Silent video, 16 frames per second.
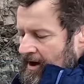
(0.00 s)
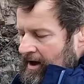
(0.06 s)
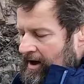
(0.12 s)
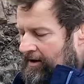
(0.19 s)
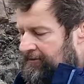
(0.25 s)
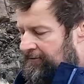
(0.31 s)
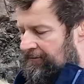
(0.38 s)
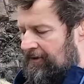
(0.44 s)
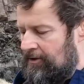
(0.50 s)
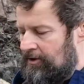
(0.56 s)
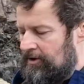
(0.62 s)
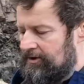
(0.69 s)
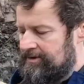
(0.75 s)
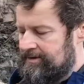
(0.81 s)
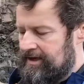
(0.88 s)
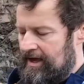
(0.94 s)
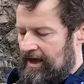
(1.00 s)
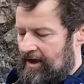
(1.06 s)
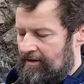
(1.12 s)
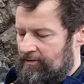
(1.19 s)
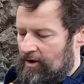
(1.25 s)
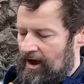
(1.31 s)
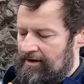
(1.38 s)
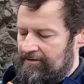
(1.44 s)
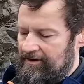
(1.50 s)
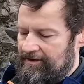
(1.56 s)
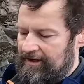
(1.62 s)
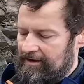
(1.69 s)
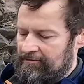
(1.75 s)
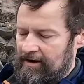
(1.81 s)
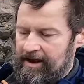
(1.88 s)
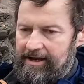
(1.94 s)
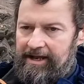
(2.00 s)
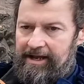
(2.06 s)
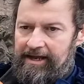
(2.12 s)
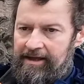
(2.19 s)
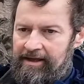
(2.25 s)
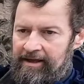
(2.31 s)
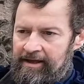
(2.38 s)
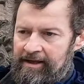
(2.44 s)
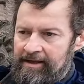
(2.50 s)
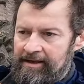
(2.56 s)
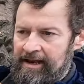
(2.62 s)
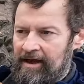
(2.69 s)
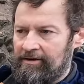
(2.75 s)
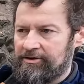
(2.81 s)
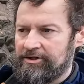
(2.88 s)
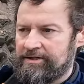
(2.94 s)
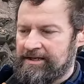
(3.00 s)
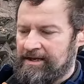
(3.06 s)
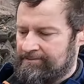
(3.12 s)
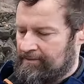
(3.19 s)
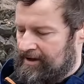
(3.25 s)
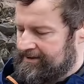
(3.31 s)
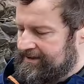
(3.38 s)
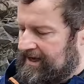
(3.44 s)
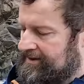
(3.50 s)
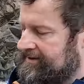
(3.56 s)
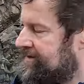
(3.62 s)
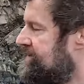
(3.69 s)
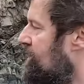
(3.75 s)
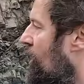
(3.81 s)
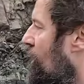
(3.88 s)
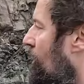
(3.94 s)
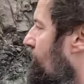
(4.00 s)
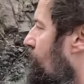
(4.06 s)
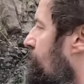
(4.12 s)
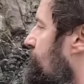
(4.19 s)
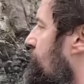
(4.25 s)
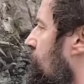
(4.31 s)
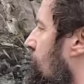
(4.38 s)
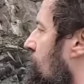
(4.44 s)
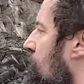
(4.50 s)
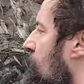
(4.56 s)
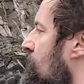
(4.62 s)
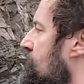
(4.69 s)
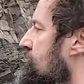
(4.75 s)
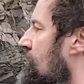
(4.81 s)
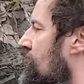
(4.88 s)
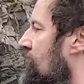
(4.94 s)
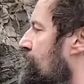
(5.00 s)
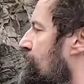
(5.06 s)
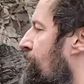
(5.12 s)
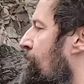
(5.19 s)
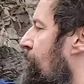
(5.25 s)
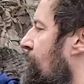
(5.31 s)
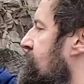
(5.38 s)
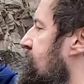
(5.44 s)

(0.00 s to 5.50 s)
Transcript: I've focused it, I've got everything ready. Now I just need my 10 stop. So I'm going to put my